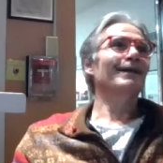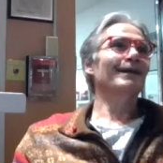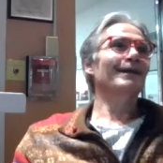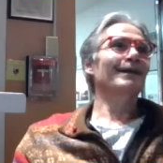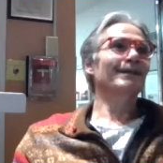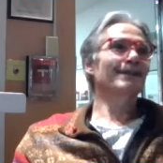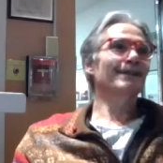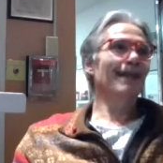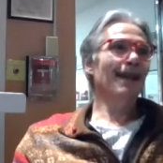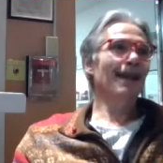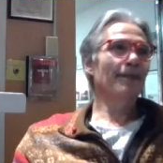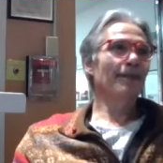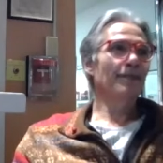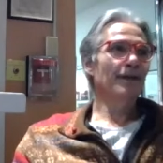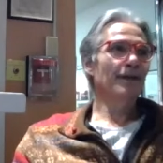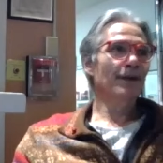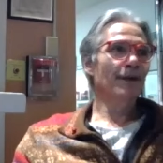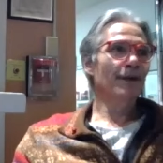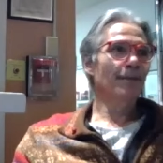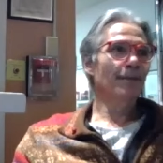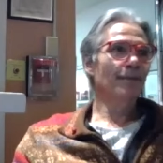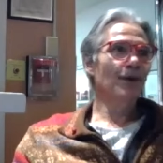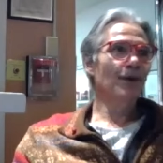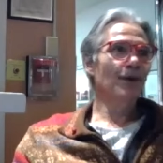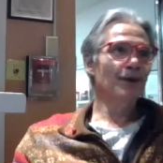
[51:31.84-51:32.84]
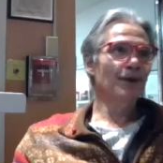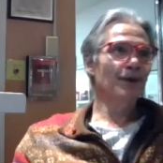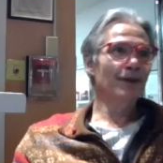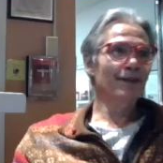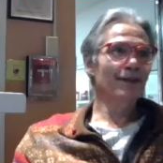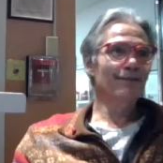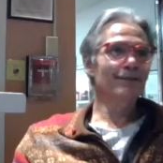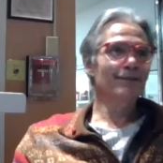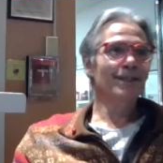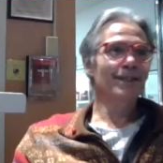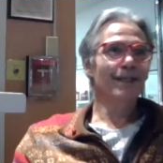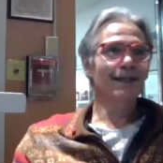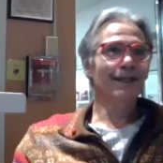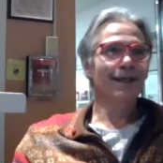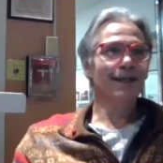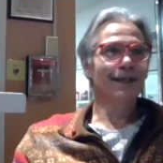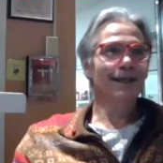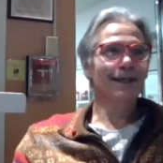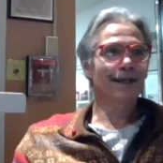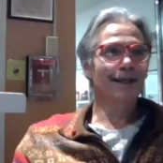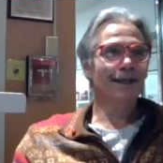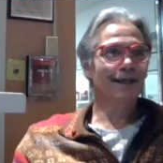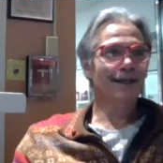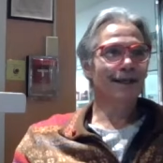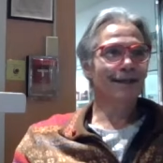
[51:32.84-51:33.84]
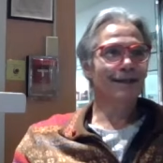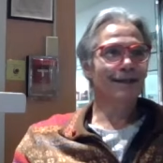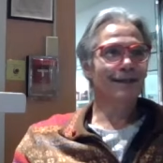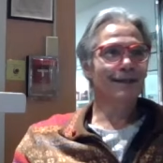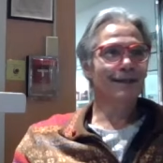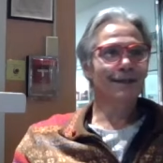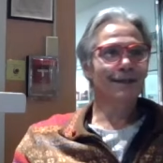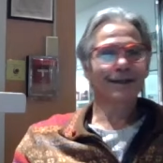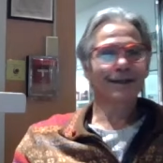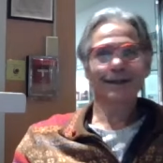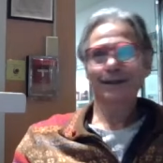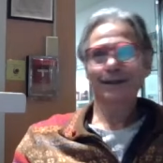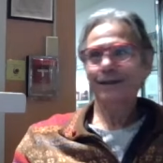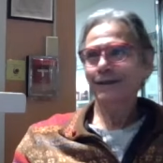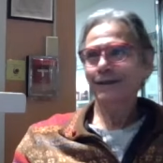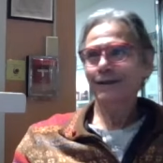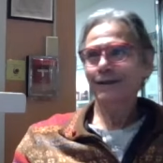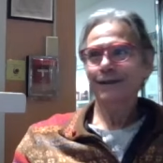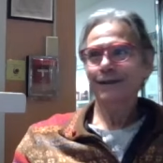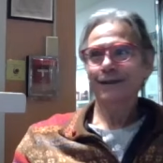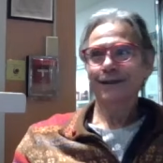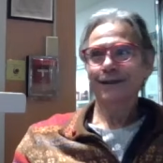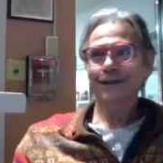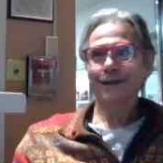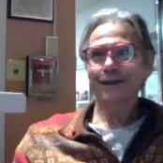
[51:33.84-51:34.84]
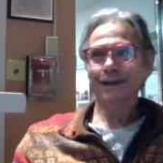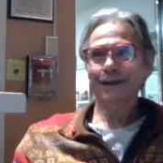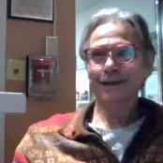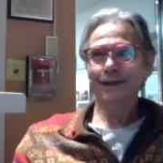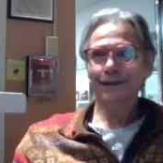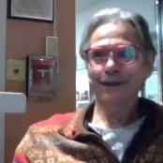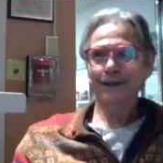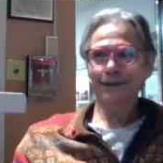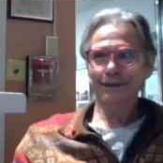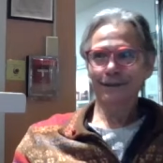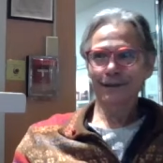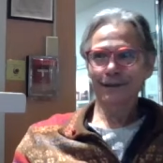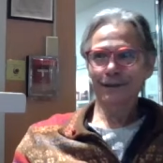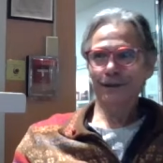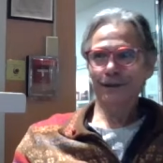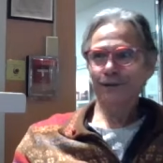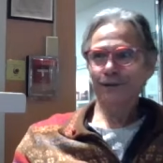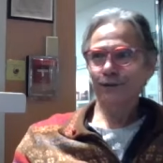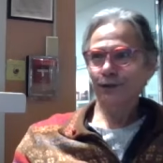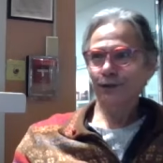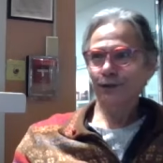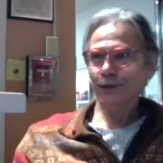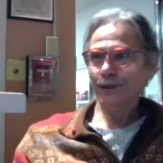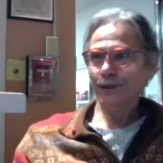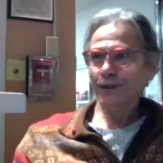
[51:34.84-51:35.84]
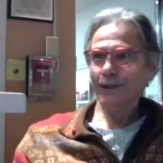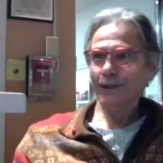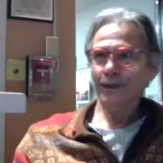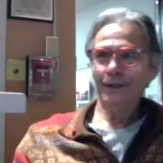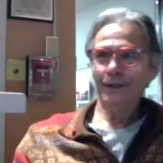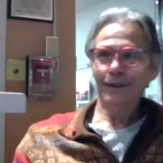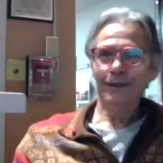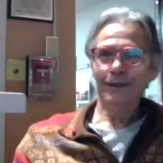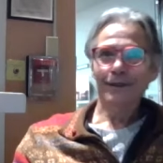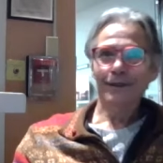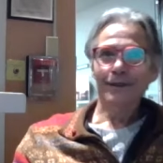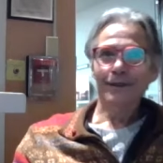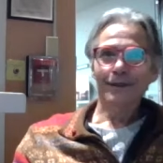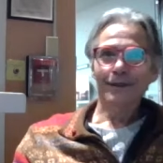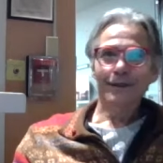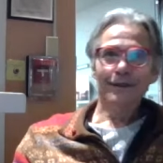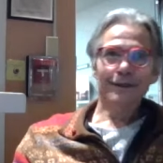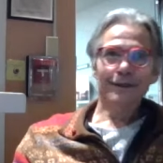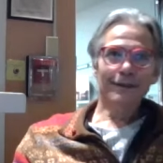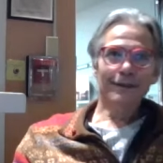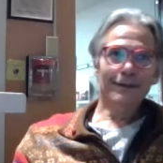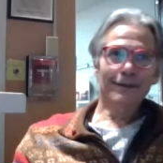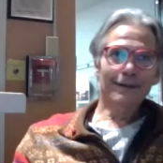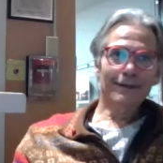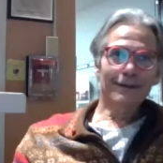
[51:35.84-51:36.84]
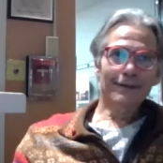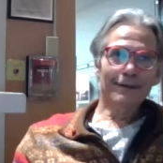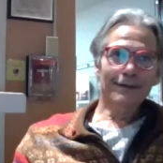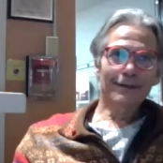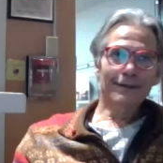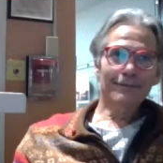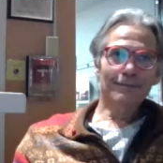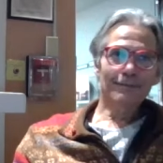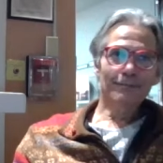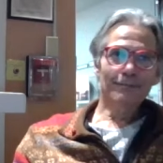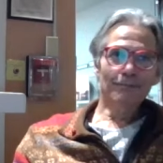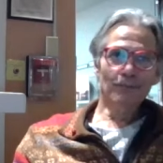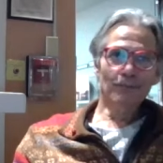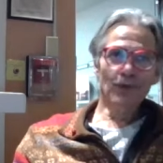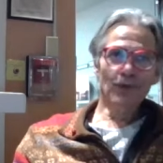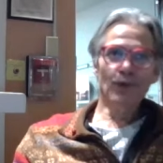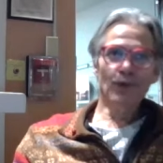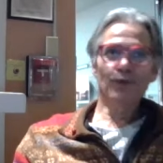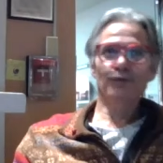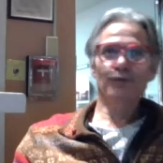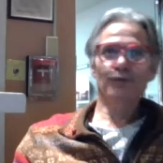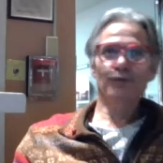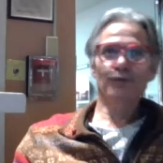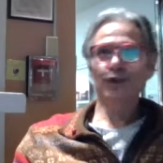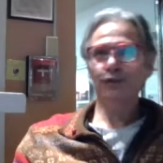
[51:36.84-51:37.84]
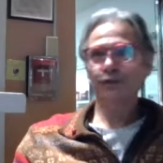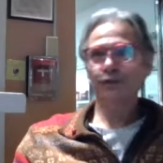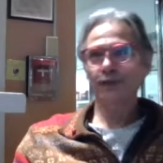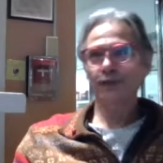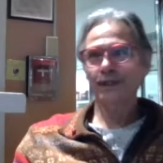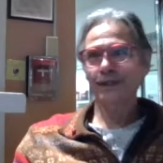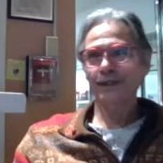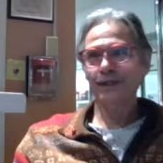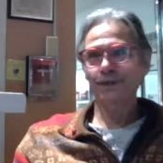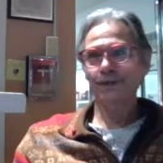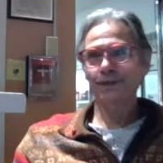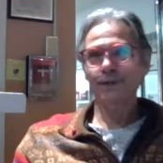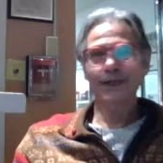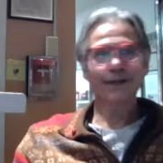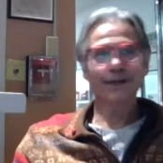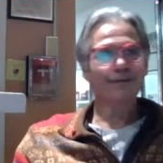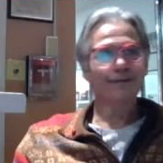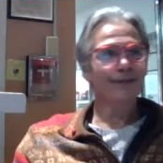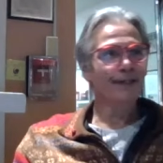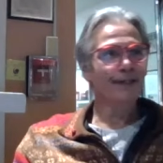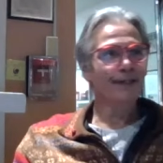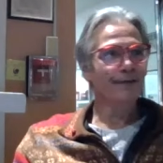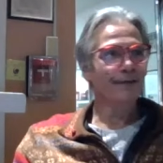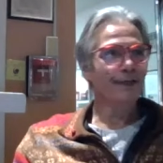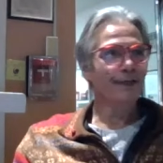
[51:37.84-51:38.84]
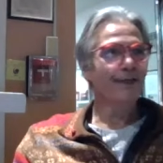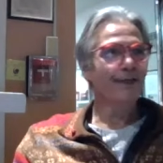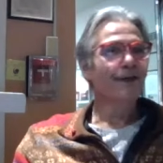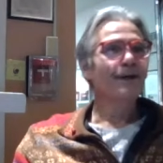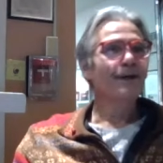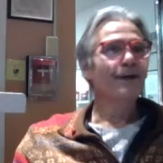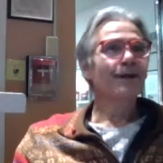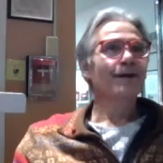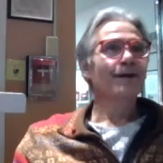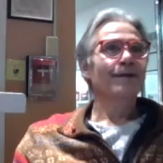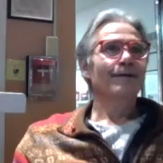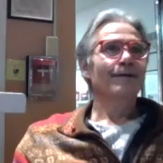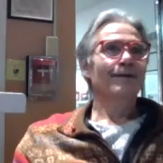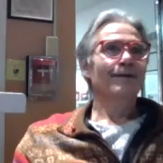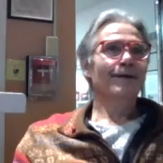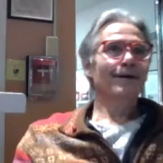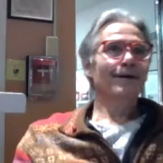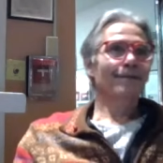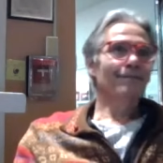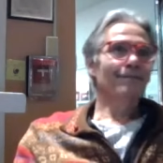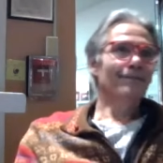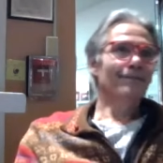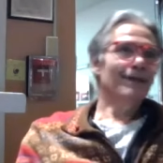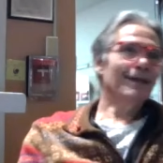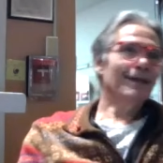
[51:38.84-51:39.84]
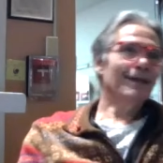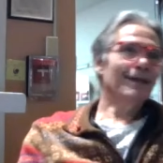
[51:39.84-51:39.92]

examine our motives and, uh, and look for a, a, more fulfilling way of living. Um,